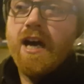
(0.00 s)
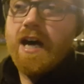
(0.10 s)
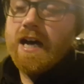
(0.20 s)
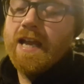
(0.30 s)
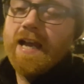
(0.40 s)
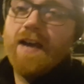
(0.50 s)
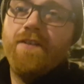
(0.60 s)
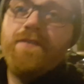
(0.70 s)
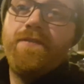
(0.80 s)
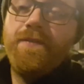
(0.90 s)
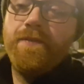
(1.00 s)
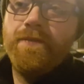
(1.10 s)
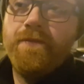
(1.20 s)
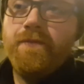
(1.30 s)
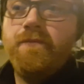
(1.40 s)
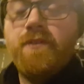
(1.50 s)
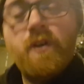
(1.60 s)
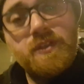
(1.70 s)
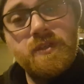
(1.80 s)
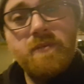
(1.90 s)
I have
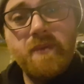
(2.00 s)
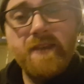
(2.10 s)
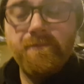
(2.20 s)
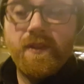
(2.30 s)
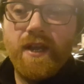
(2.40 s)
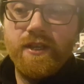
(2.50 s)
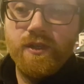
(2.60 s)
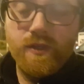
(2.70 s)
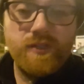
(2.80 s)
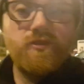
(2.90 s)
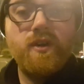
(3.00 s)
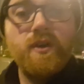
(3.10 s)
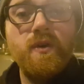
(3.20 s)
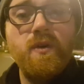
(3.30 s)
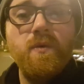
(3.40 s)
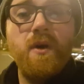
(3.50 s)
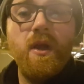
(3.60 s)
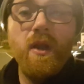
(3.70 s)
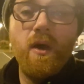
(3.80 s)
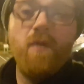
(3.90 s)
got to admit, I do struggle a
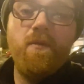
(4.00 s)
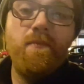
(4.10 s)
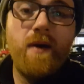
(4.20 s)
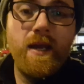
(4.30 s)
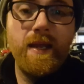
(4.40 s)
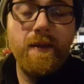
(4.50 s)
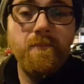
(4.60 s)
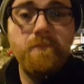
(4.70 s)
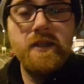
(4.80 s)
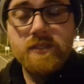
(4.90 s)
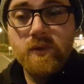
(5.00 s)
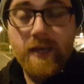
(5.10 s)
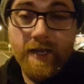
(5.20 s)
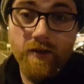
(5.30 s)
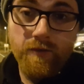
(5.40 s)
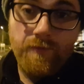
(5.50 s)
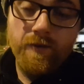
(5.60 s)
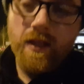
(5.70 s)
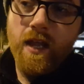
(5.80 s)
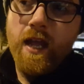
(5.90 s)
lot with my mental health,
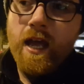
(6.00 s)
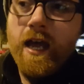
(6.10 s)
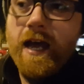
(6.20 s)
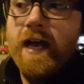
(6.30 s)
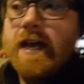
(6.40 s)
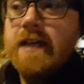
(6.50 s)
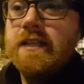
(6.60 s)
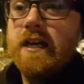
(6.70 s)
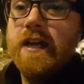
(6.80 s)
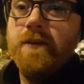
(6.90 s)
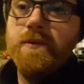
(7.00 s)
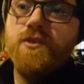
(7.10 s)
and I have been